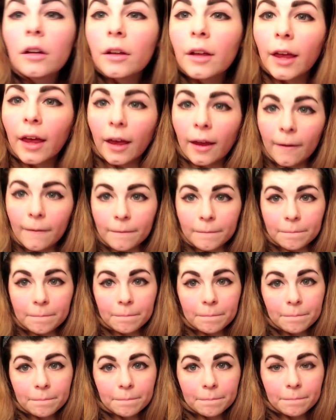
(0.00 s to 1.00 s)
Okay,
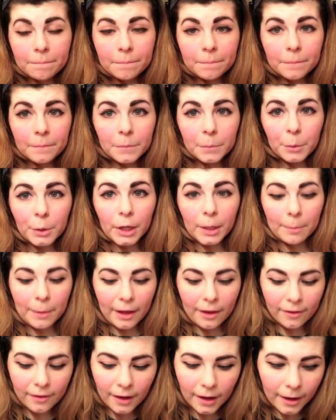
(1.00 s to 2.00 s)
pretty
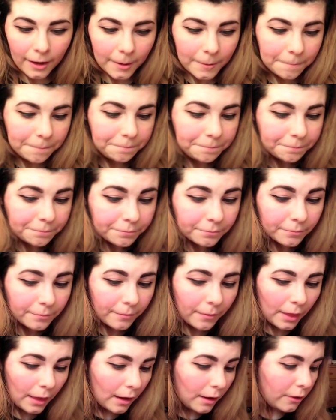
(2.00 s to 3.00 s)
basic.
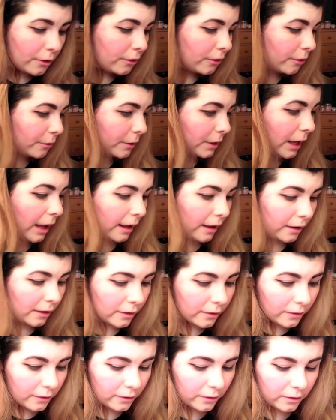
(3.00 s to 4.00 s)
So
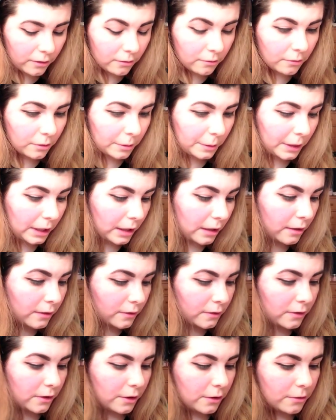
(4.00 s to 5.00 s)
next, what we're gonna
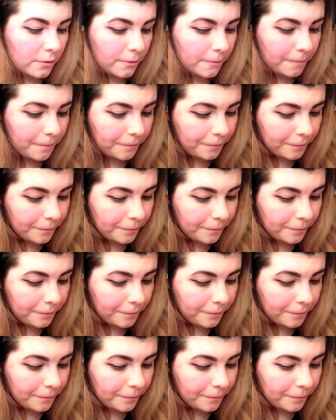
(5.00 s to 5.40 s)
do